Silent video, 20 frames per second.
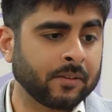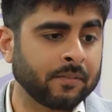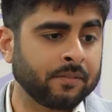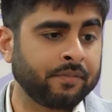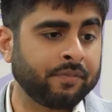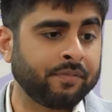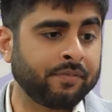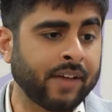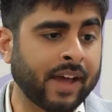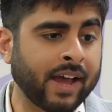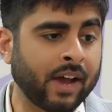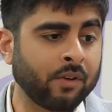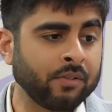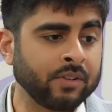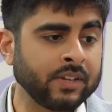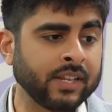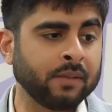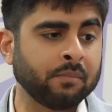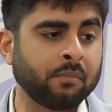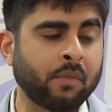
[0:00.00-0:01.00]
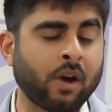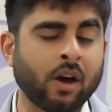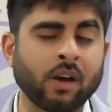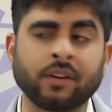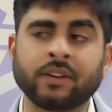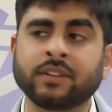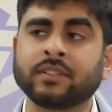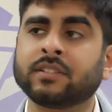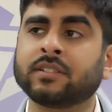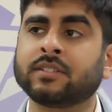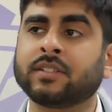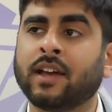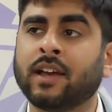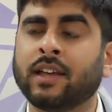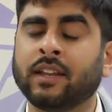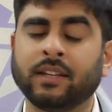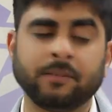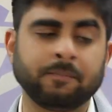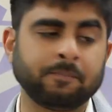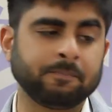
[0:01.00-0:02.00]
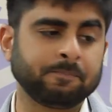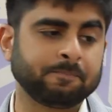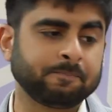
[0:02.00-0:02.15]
found in modern society.